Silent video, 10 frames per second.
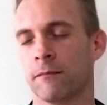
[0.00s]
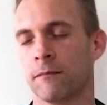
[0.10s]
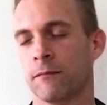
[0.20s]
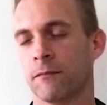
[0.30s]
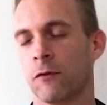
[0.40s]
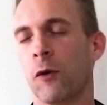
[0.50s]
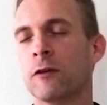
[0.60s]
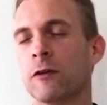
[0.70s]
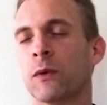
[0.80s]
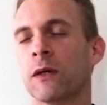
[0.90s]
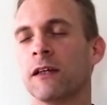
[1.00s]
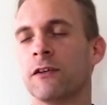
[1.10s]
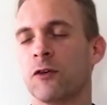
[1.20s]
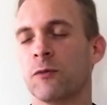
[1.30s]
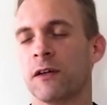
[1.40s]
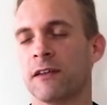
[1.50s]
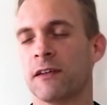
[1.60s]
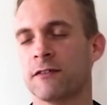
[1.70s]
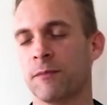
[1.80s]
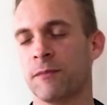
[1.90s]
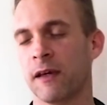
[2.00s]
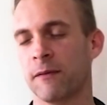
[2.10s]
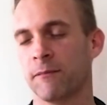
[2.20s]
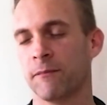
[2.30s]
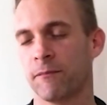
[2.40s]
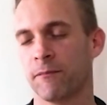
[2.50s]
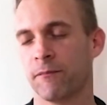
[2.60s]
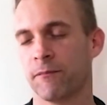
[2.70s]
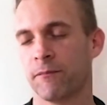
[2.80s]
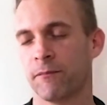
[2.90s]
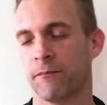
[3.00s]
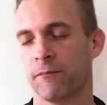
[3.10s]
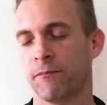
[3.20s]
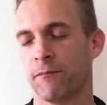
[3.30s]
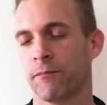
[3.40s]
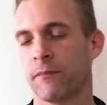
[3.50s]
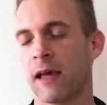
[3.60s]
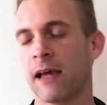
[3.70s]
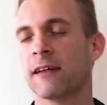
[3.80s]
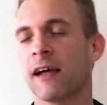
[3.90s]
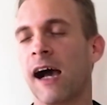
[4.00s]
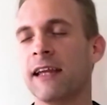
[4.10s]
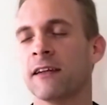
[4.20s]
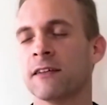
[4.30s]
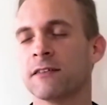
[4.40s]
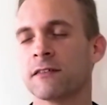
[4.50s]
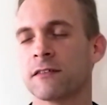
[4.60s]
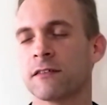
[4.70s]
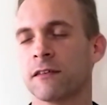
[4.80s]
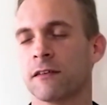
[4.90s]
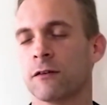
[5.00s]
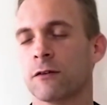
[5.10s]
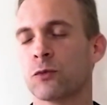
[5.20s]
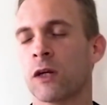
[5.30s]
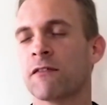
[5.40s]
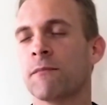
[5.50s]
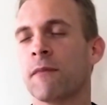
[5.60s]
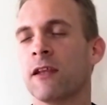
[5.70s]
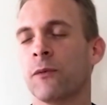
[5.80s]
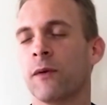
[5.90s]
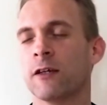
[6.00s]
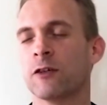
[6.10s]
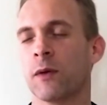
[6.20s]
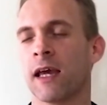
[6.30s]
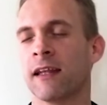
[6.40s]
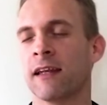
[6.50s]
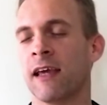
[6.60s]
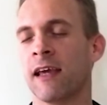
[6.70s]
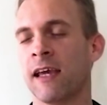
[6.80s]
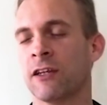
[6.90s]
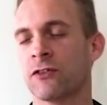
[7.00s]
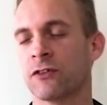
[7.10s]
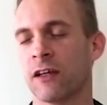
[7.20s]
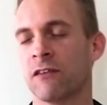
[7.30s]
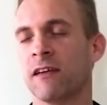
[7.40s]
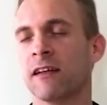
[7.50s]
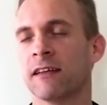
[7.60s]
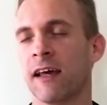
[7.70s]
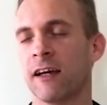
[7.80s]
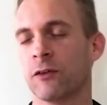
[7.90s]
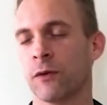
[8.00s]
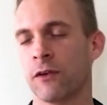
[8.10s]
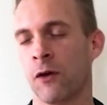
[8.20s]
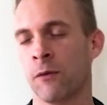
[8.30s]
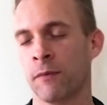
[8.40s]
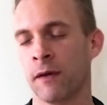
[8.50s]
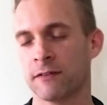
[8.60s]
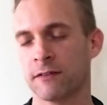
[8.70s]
always willing to participate. And kindness is one of the many ways we can engage and reconnect with home base.